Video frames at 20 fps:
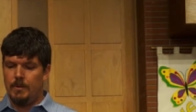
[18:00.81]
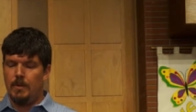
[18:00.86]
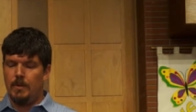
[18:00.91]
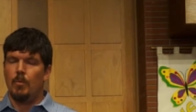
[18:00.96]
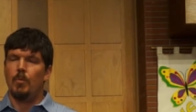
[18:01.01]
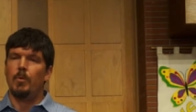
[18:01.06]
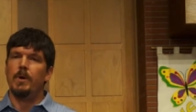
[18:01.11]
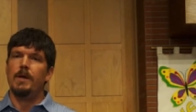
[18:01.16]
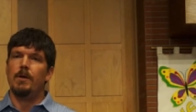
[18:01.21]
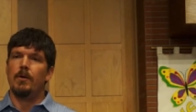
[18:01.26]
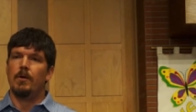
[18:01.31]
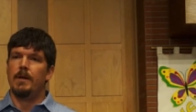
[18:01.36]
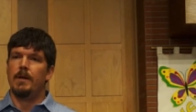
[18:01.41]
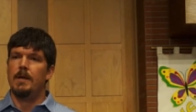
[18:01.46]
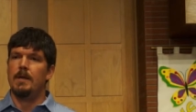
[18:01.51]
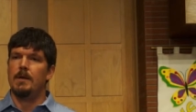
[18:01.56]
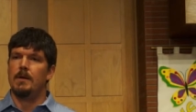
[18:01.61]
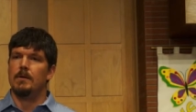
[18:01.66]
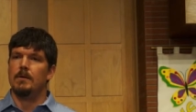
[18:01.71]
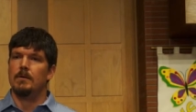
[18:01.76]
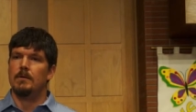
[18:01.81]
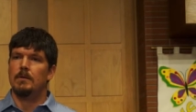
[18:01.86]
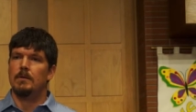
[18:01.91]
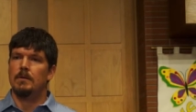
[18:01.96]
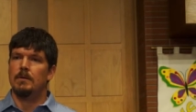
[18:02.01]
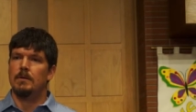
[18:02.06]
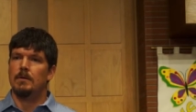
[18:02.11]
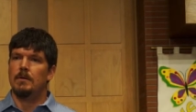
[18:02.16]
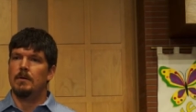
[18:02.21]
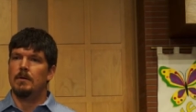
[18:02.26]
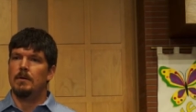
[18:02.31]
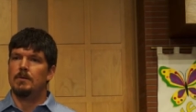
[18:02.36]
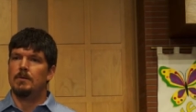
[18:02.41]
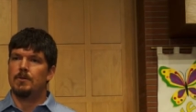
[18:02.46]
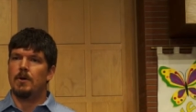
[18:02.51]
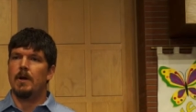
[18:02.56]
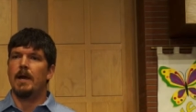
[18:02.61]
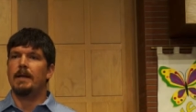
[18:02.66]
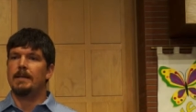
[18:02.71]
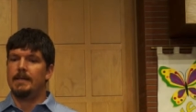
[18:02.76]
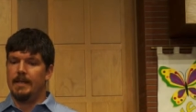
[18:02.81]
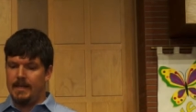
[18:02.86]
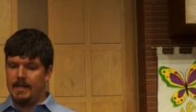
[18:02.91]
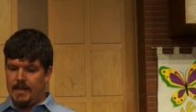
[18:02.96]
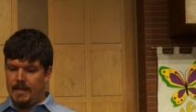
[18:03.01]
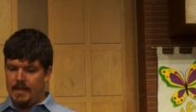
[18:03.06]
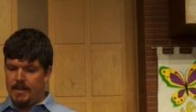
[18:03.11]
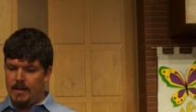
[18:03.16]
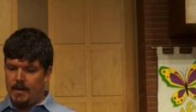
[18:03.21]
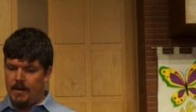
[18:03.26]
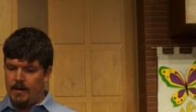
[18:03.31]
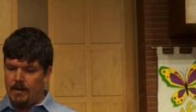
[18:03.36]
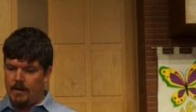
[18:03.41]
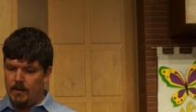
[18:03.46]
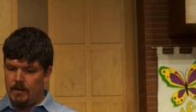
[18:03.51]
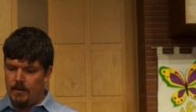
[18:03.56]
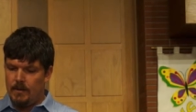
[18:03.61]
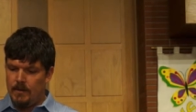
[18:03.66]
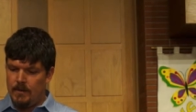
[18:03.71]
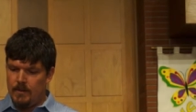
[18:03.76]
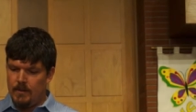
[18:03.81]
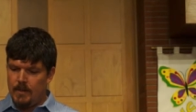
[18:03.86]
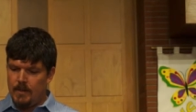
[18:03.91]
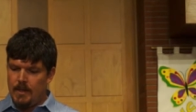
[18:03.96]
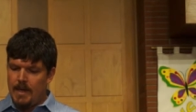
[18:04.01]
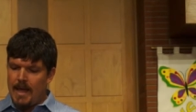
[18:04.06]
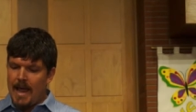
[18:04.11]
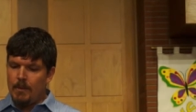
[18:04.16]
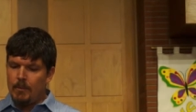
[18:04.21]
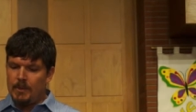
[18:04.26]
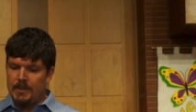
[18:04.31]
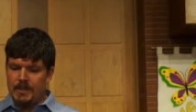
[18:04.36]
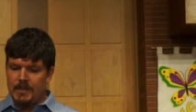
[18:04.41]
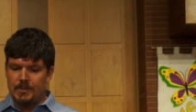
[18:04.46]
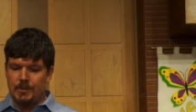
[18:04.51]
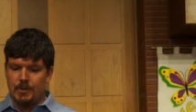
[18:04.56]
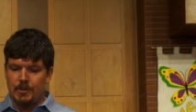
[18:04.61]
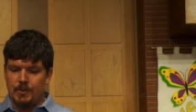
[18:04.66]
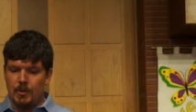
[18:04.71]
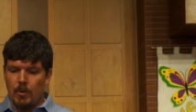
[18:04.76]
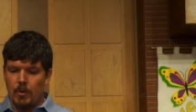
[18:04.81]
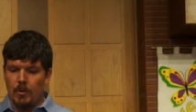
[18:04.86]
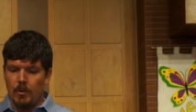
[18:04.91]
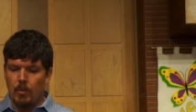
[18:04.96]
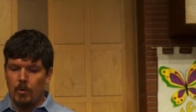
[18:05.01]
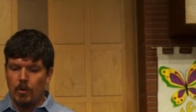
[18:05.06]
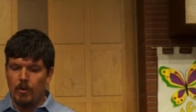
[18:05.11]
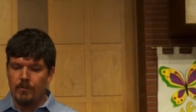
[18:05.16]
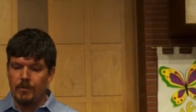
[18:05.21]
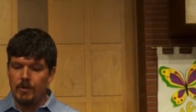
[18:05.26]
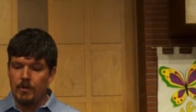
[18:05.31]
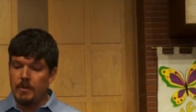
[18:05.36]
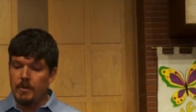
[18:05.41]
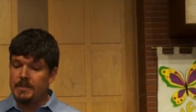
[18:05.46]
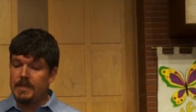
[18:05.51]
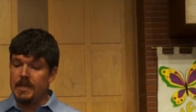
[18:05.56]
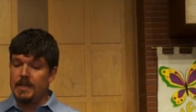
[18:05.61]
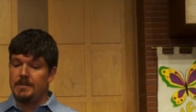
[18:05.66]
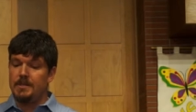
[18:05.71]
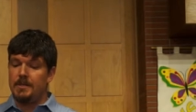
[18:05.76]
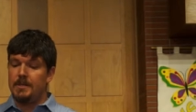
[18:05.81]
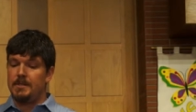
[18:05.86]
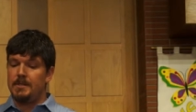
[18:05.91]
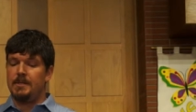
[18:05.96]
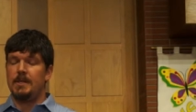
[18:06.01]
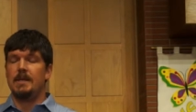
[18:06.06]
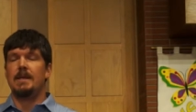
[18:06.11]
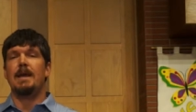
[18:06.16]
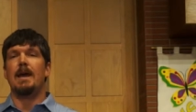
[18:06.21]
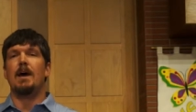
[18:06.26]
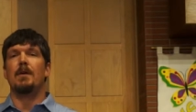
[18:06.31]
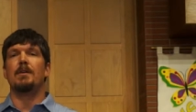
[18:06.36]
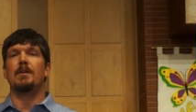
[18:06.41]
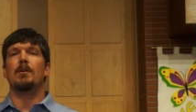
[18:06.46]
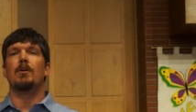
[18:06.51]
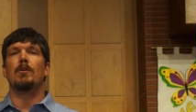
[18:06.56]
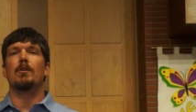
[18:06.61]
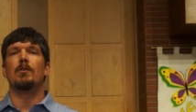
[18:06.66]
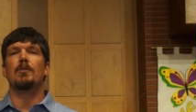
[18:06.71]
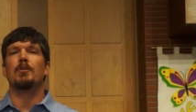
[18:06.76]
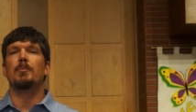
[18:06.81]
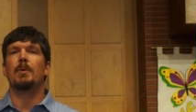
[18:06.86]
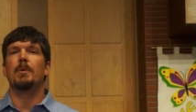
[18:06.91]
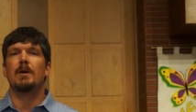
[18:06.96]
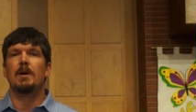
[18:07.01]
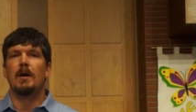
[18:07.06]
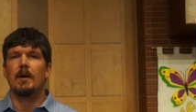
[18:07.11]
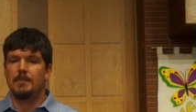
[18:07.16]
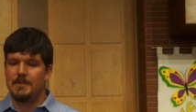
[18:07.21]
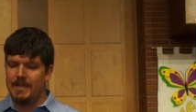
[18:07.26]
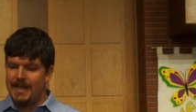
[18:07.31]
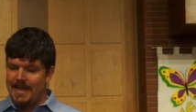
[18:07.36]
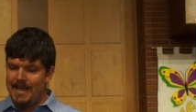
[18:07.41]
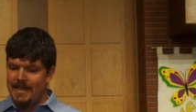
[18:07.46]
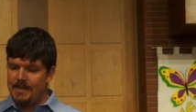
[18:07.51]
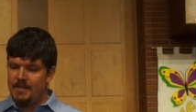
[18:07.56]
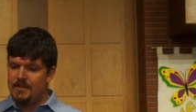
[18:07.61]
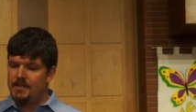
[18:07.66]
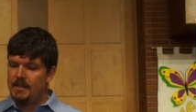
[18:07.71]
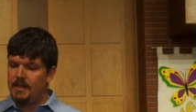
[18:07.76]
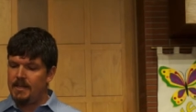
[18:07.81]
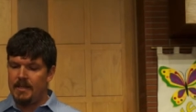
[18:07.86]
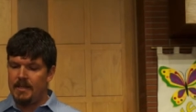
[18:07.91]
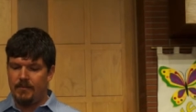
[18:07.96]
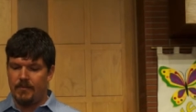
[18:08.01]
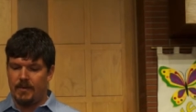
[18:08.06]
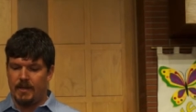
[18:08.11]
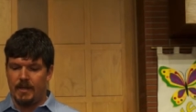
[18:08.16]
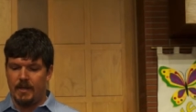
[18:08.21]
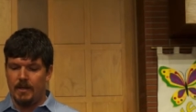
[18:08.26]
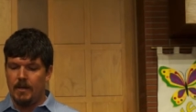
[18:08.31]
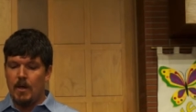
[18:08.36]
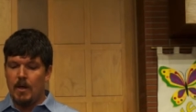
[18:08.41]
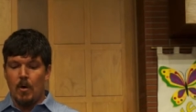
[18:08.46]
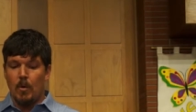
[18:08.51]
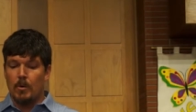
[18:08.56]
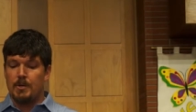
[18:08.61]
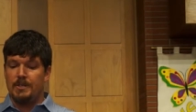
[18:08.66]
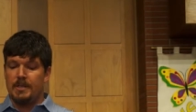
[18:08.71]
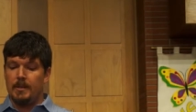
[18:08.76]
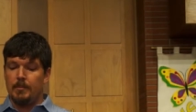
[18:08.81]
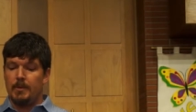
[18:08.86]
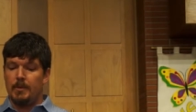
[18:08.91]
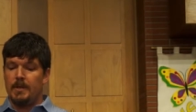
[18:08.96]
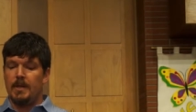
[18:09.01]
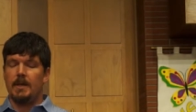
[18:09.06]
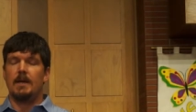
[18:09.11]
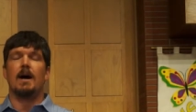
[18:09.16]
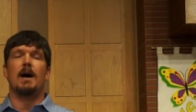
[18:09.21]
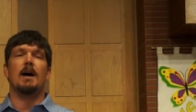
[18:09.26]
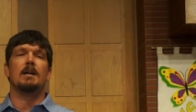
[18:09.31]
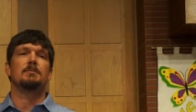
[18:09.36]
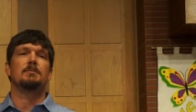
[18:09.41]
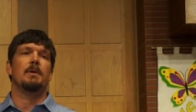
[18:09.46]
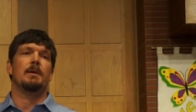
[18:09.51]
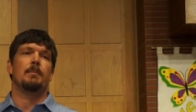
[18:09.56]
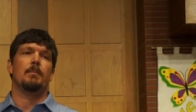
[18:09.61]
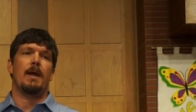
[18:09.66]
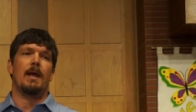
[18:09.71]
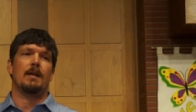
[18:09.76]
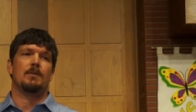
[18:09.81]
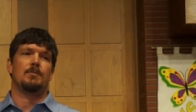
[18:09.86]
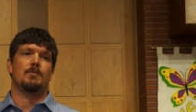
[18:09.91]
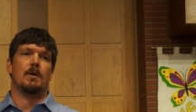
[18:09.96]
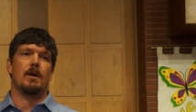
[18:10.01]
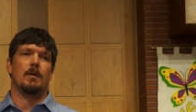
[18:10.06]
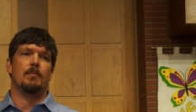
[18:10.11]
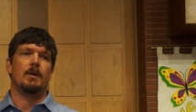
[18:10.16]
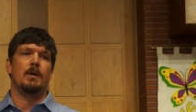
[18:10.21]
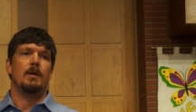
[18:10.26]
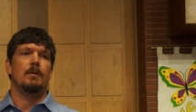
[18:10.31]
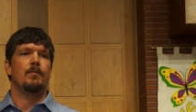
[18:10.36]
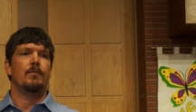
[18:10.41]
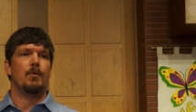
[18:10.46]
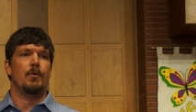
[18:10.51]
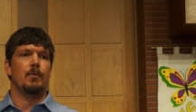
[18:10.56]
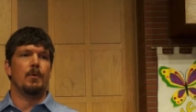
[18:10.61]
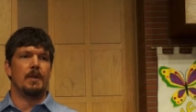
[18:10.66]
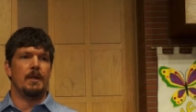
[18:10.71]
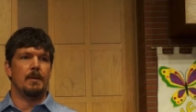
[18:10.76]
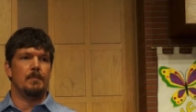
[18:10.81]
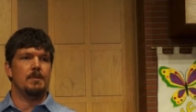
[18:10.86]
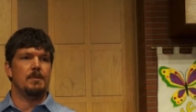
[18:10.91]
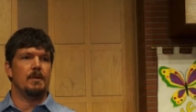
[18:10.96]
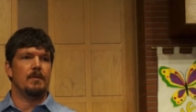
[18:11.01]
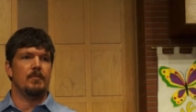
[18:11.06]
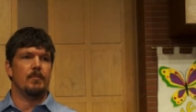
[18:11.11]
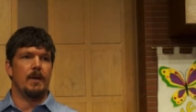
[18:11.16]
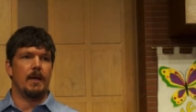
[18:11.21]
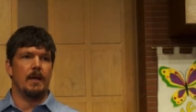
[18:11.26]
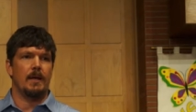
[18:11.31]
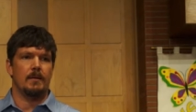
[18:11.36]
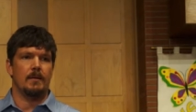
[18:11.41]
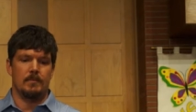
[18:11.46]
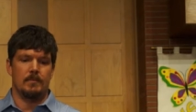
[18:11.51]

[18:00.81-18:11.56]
We are here trying to get there. And with this distorted worldview, it's easy to see how the earth becomes insignificant or simply the cosmic backdrop for the redemption of man.